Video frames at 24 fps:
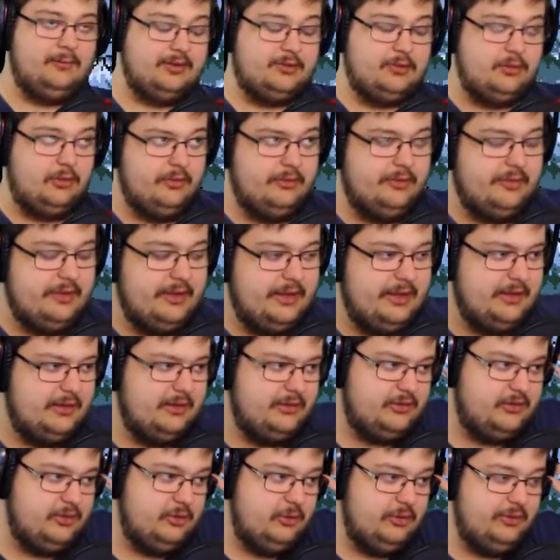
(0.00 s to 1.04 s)
Let's go on that.
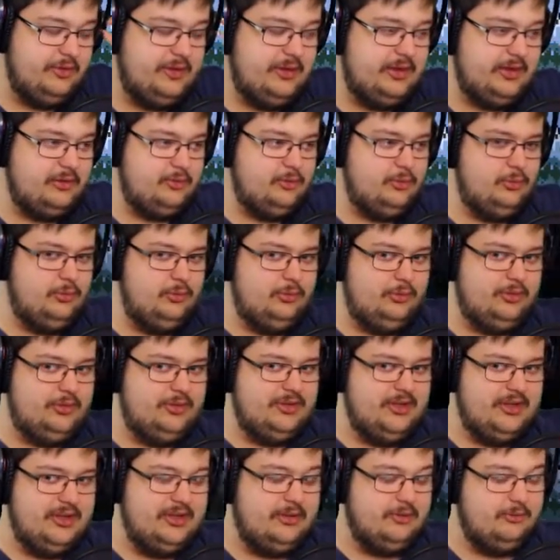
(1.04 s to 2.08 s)
Let's go on that cool
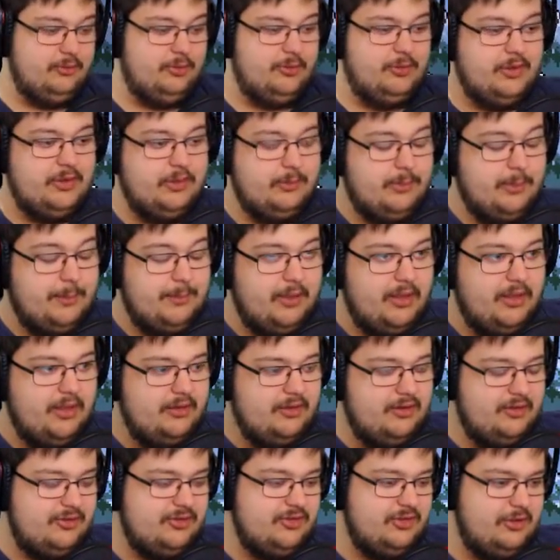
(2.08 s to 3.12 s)
date with uh,
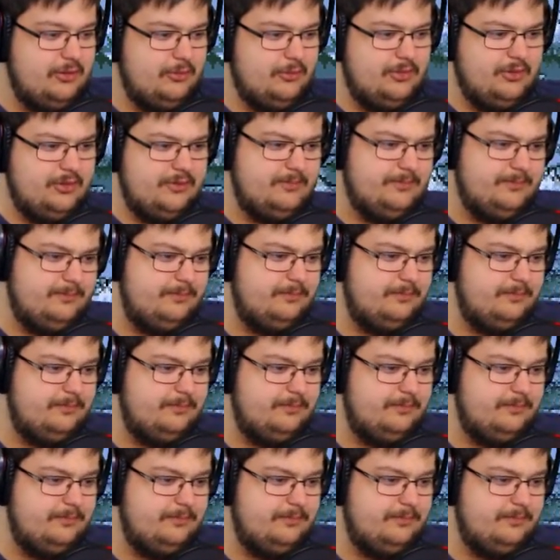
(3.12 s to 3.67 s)
Papyrus, shall we?